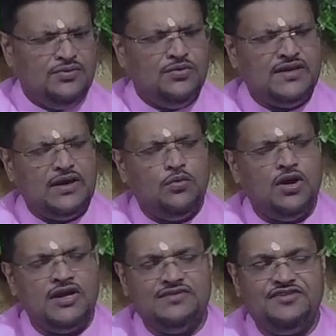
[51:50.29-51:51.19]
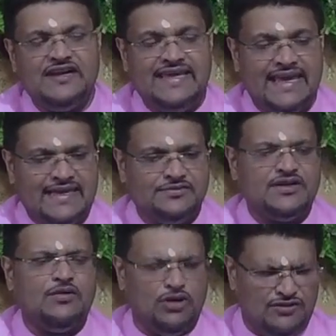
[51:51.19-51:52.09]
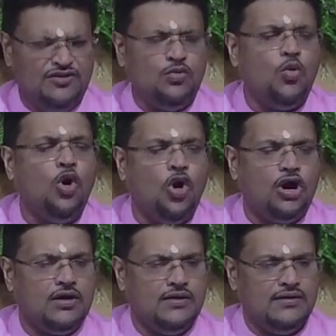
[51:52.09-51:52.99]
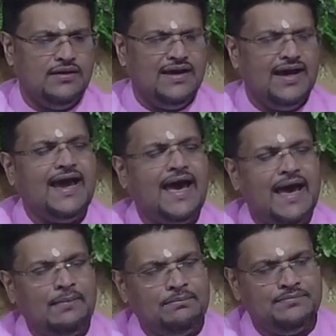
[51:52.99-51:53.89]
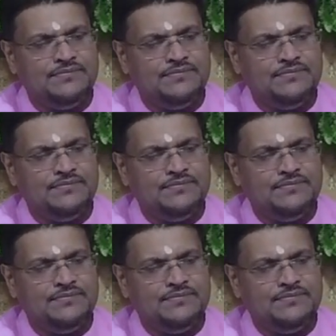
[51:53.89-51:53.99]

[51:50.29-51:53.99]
with a wonderful gait, with a wonderful walk, calm,